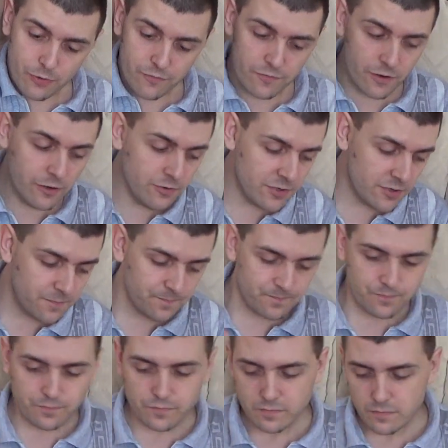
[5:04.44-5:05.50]
Fruits.
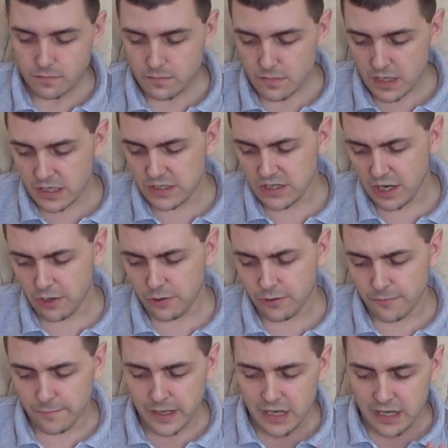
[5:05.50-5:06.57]
So
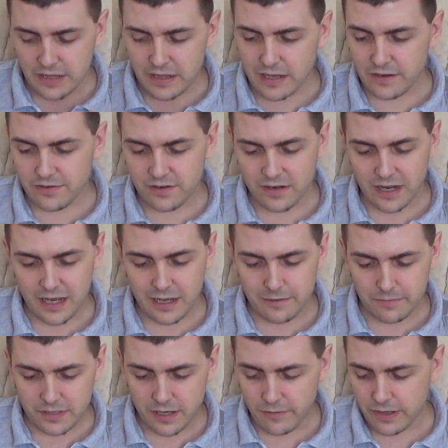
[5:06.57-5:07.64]
there's
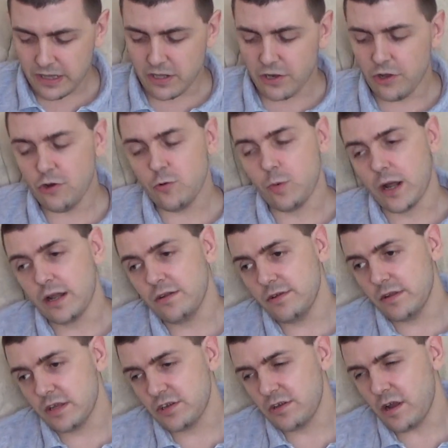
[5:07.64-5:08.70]
so in the new ones, in
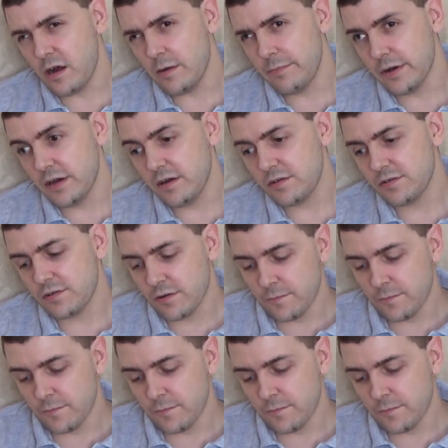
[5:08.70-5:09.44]
the Starburst,